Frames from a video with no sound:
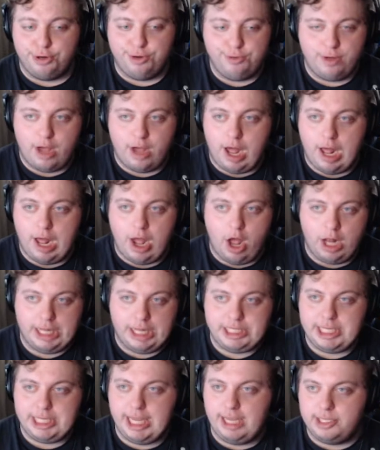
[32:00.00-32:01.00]
All
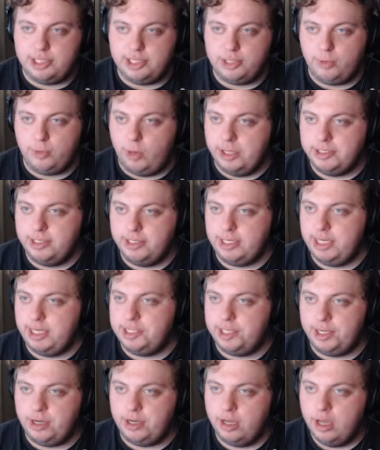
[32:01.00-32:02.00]
it takes is one
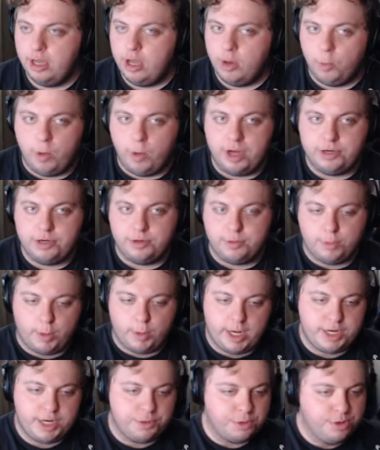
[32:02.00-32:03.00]
season, one
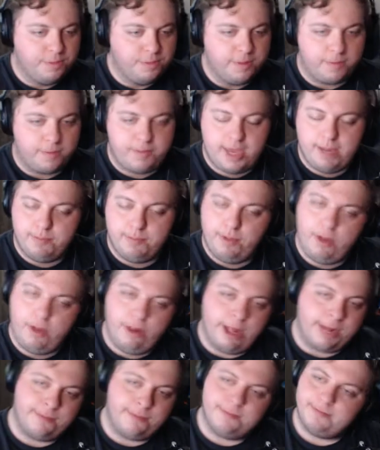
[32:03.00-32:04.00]
great group of people,
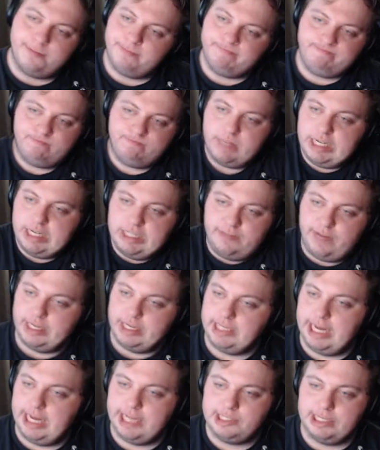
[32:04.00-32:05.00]
and it's
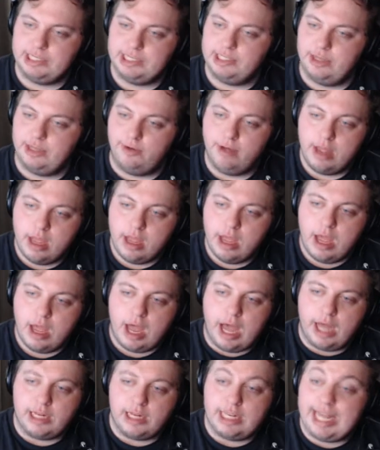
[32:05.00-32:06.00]
fantastic. So,
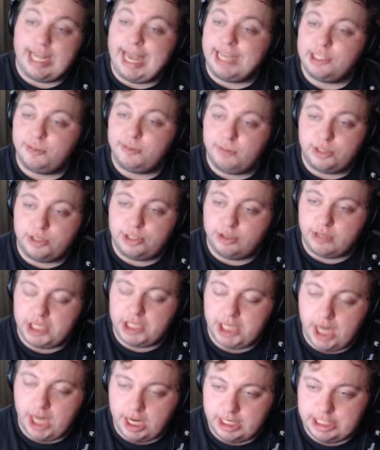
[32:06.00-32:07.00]
last but certainly
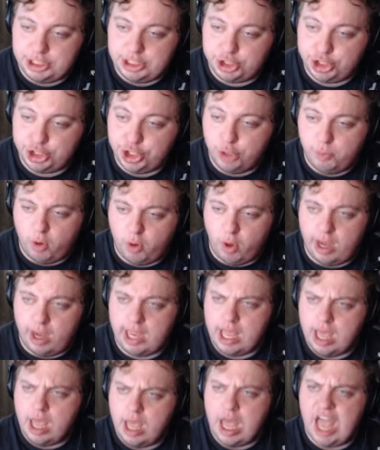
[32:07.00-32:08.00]
not least, Shoeboy.
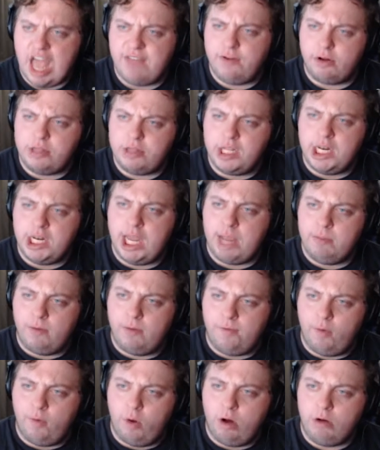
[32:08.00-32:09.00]
I've heard the name
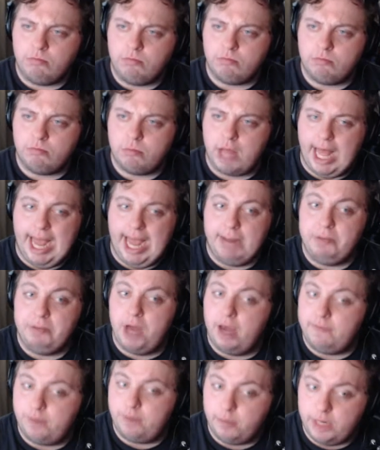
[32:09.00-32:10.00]
before. I'm
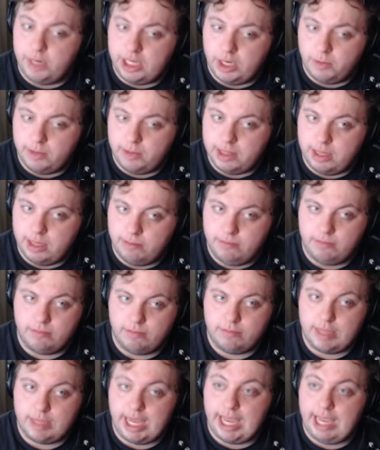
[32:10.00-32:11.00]
not familiar with them.
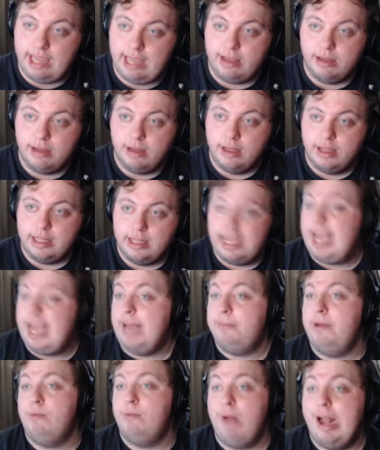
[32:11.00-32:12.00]
They had
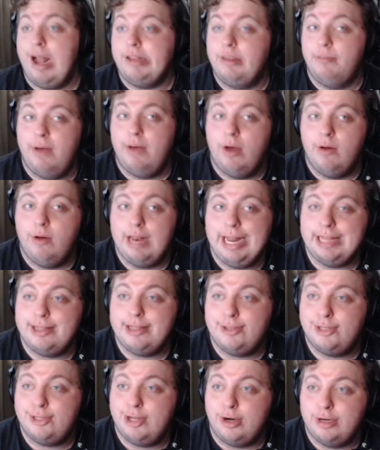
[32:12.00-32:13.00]
me rock the boat at the
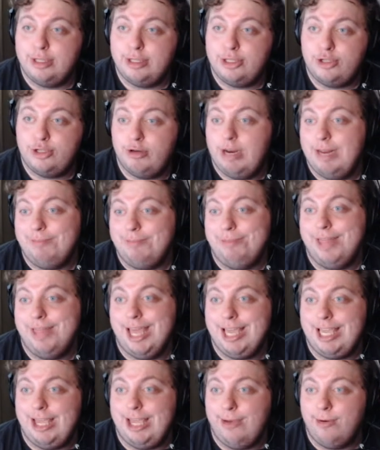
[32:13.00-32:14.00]
start of the stream.
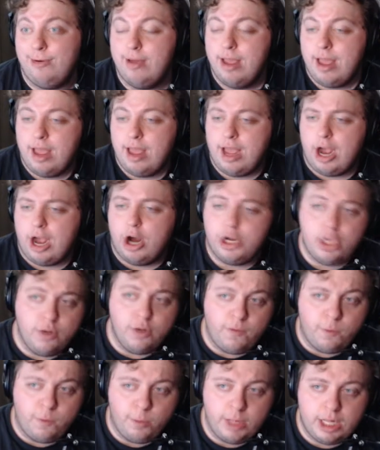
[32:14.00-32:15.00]
Thank you. Are you
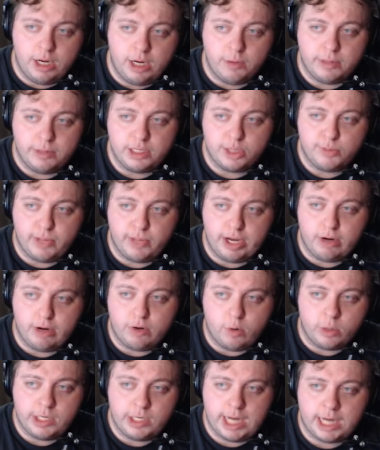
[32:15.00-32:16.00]
familiar with this player,
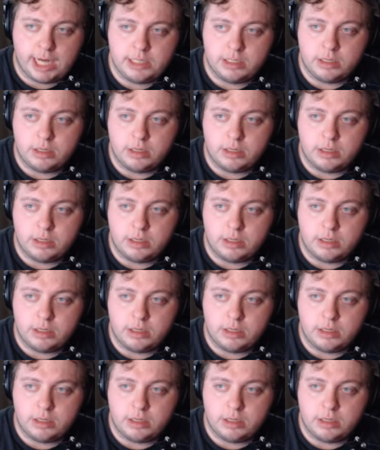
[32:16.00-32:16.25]
Cortex?